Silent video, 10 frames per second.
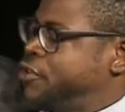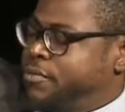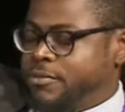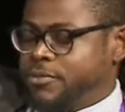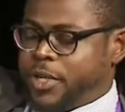
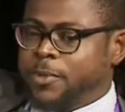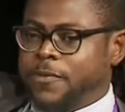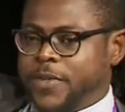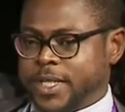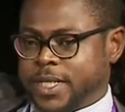dream
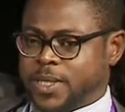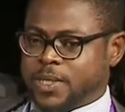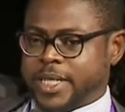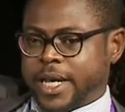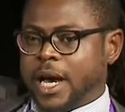of this
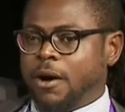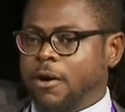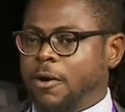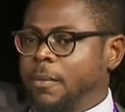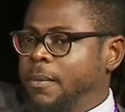tech
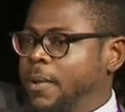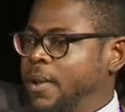outcome,